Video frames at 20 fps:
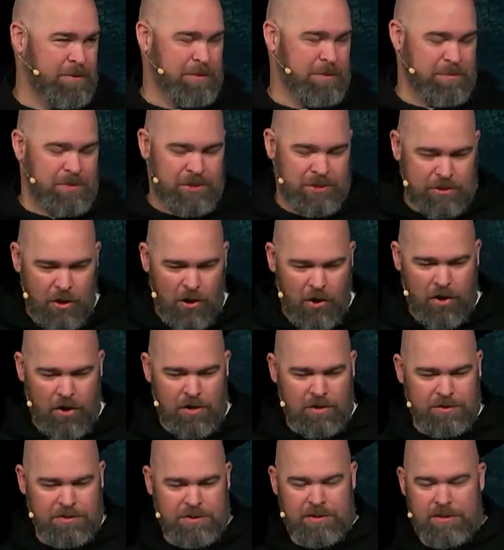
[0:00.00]
some
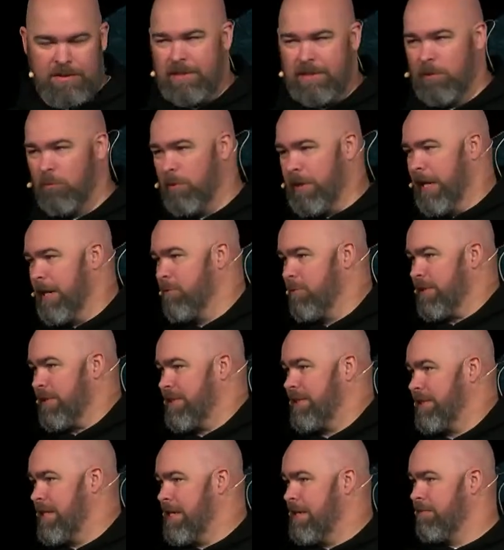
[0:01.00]
scars that we had
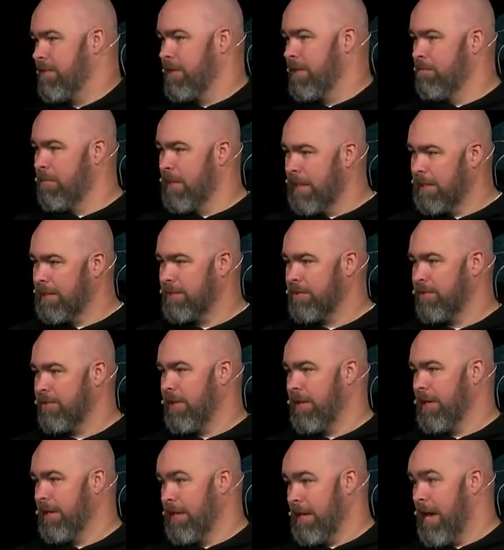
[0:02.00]
received in
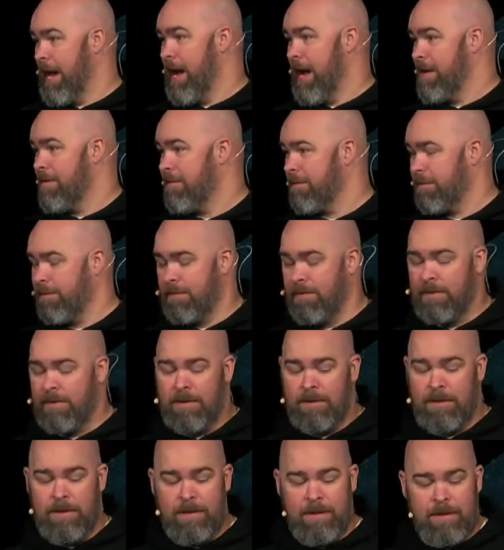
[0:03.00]
ministry and life.
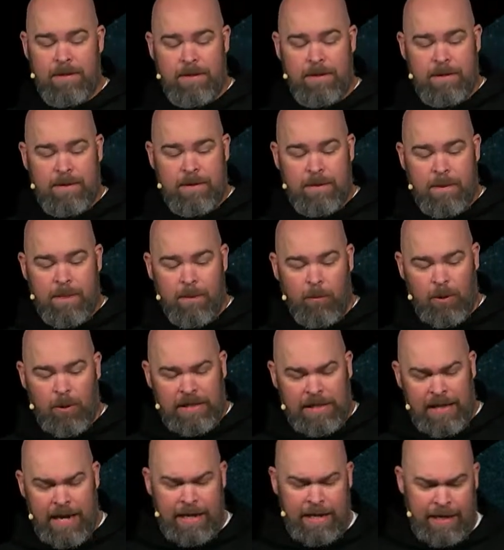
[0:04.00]
We
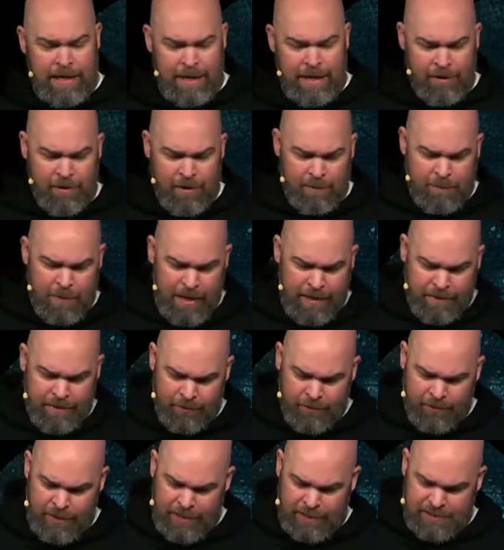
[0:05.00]
landed here at
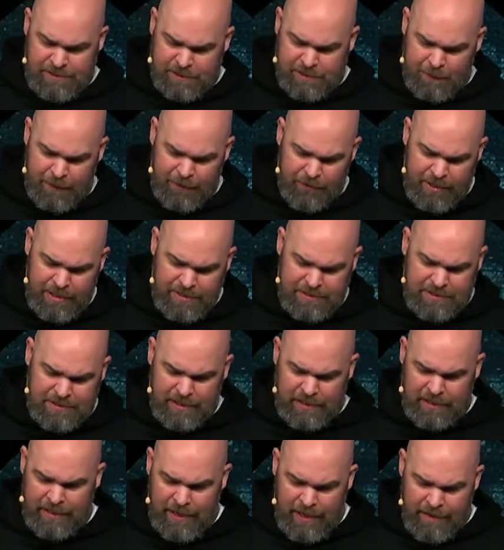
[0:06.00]
Bethel and experienced
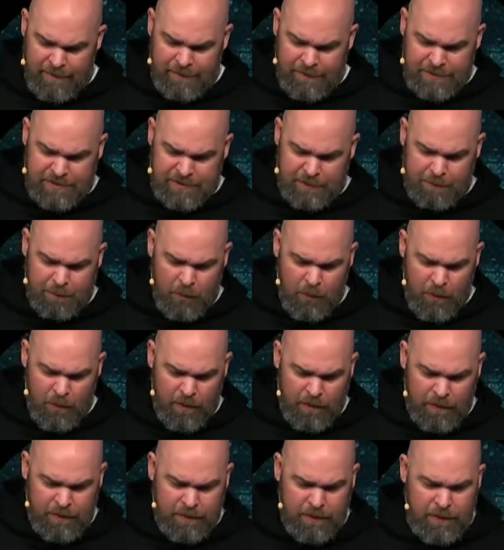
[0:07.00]
the love and
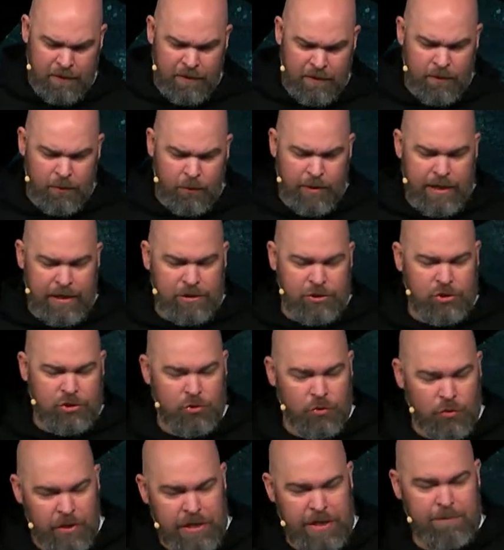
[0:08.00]
support we had
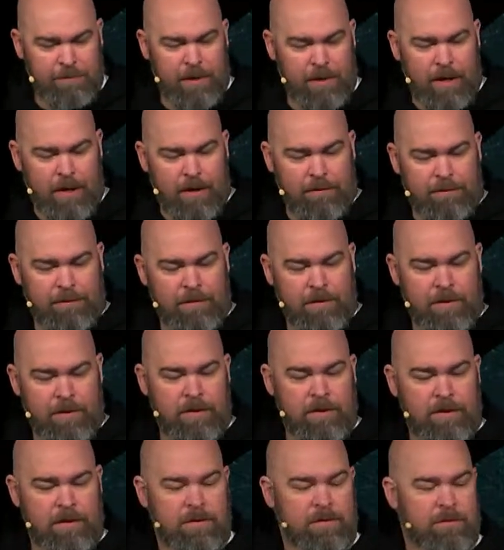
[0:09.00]
dreamed of
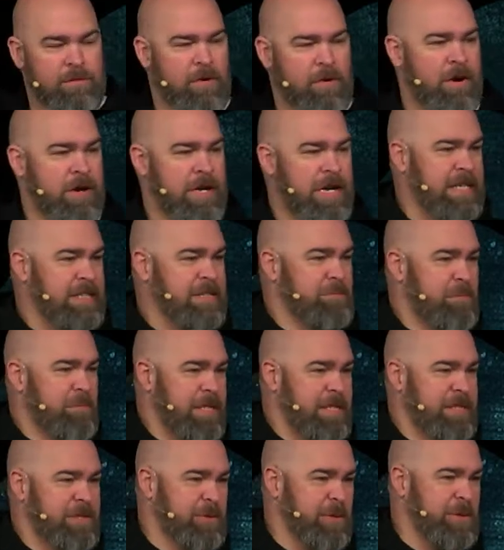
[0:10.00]
for our next
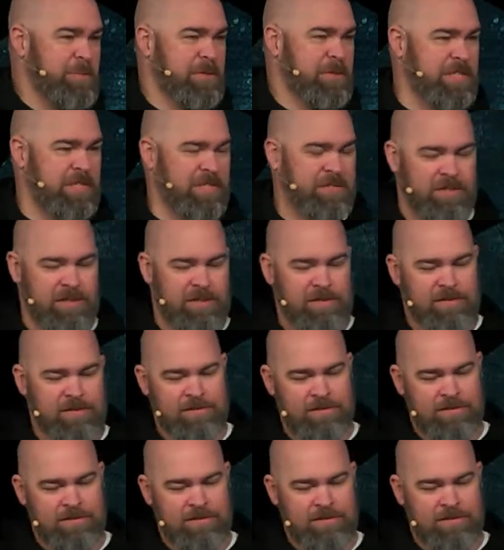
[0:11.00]
ministry position.